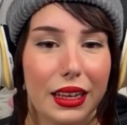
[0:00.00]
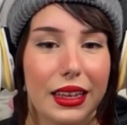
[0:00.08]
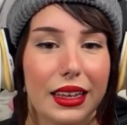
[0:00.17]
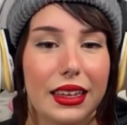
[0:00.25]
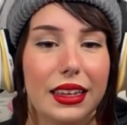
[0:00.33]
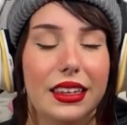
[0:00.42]

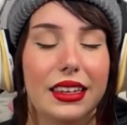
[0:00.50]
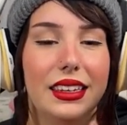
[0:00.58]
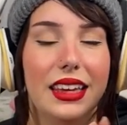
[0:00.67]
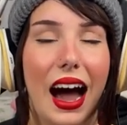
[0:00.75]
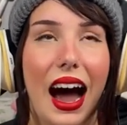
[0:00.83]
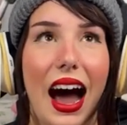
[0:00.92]

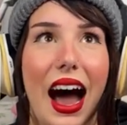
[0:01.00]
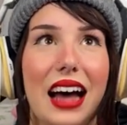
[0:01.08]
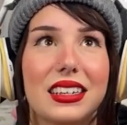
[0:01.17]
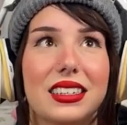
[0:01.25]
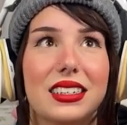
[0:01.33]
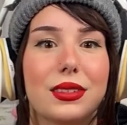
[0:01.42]

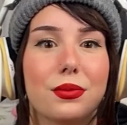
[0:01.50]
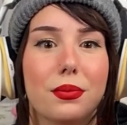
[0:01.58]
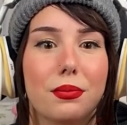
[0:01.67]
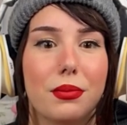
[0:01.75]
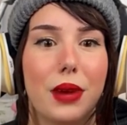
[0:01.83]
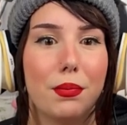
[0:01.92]
Yes,
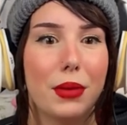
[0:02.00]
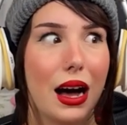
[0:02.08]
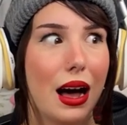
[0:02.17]
mama!